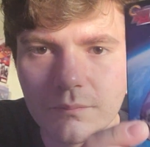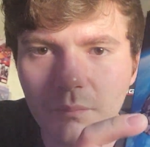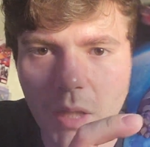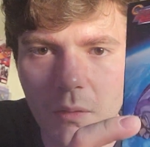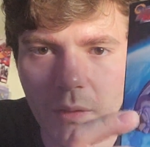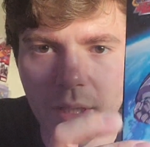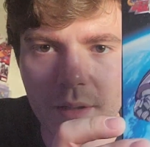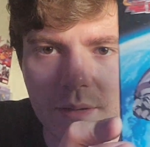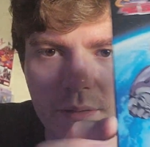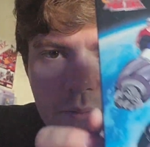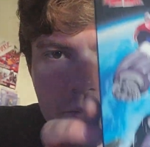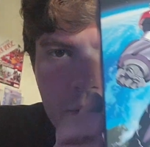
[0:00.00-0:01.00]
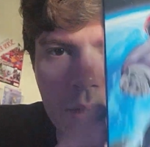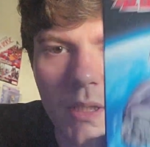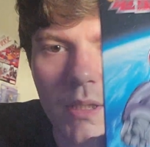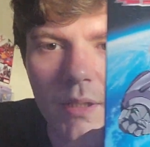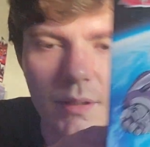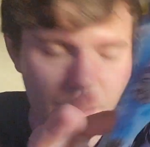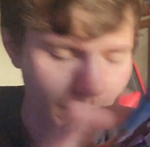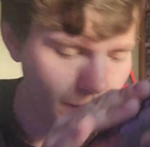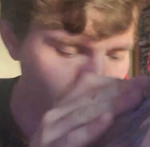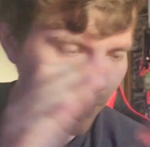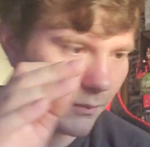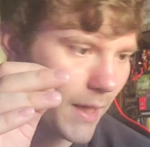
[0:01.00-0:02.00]
model kit.
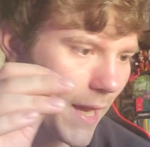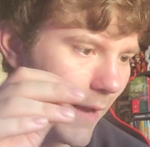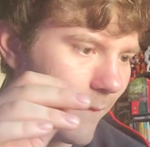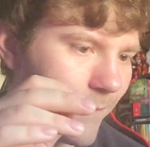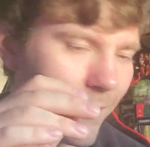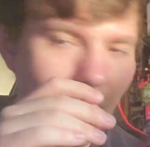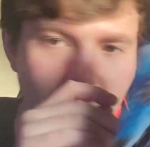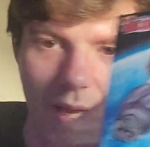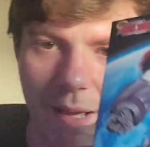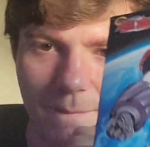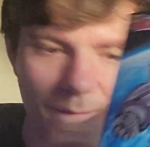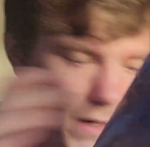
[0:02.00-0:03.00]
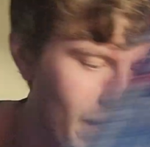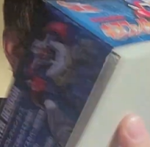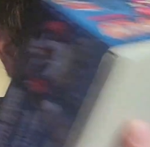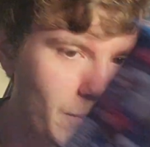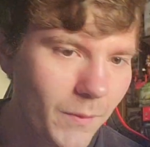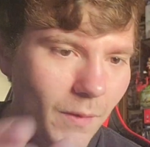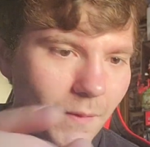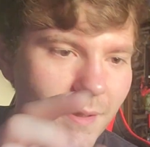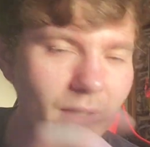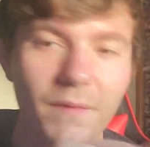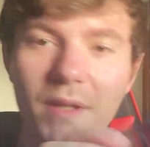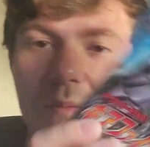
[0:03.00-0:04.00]
So yeah, I'm very happy with all this
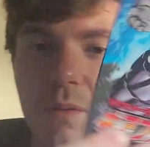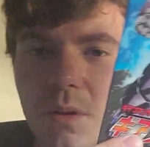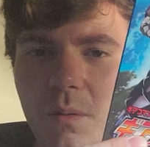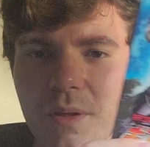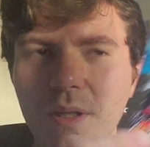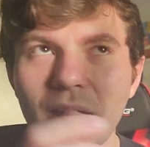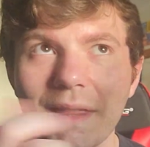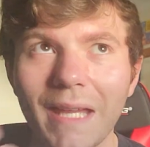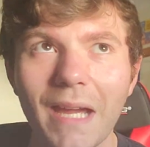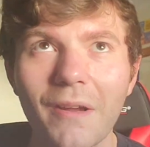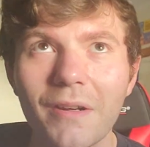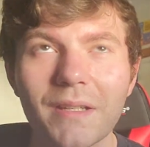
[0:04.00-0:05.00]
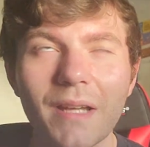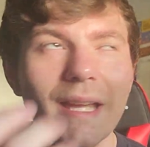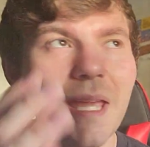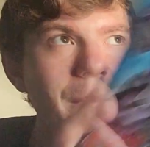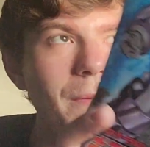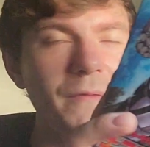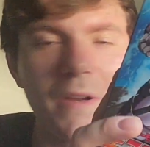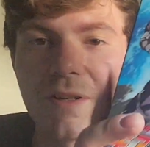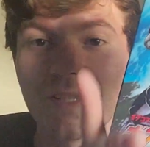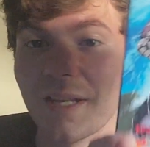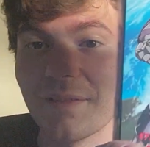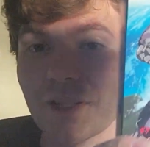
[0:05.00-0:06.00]
stuff. This was only, I can't remember if I already
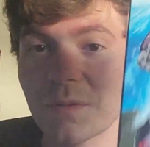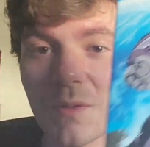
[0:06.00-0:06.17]
said, this